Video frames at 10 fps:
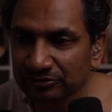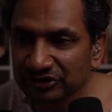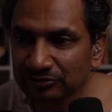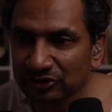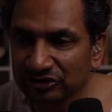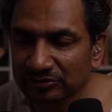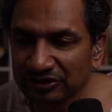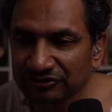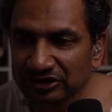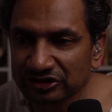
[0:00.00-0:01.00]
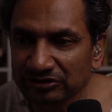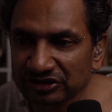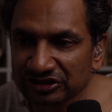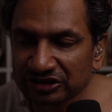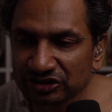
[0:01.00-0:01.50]
So most of my friends who I'd
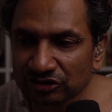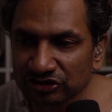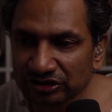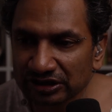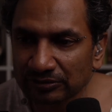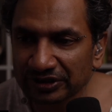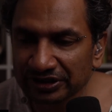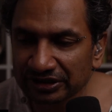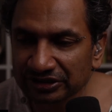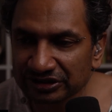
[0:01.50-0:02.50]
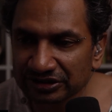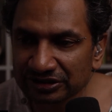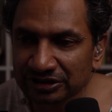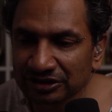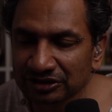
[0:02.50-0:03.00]
see socially at my age
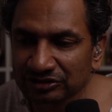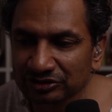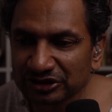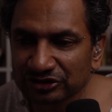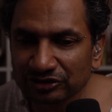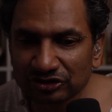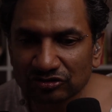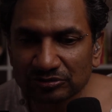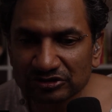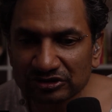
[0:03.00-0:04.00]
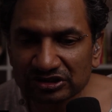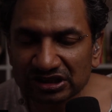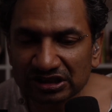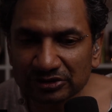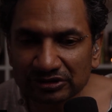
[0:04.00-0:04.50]
would be joint trips to the
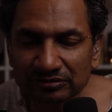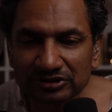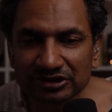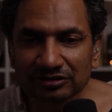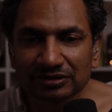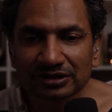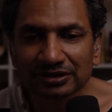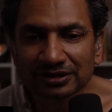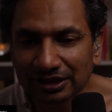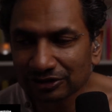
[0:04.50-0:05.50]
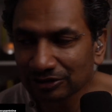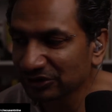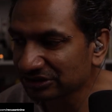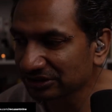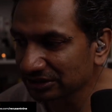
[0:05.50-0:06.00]
cinema. So I do
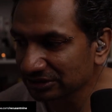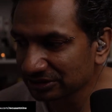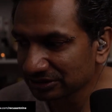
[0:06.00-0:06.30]
miss that.